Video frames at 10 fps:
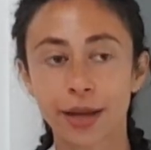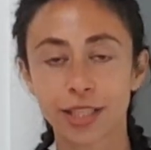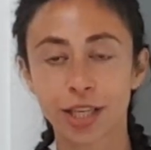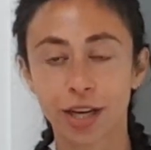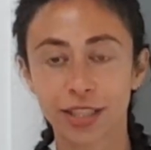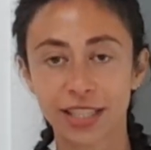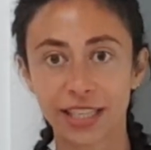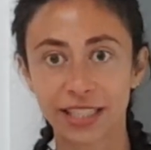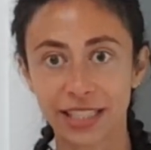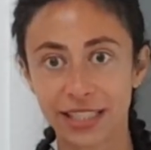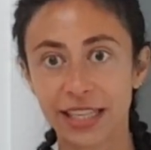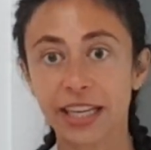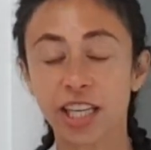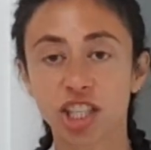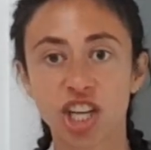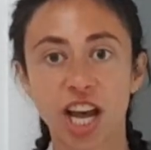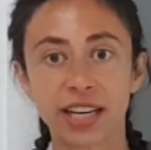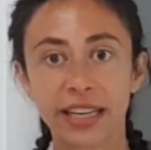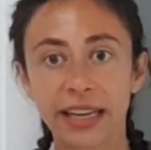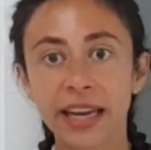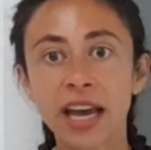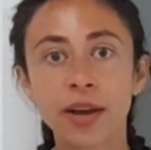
started this healing journey,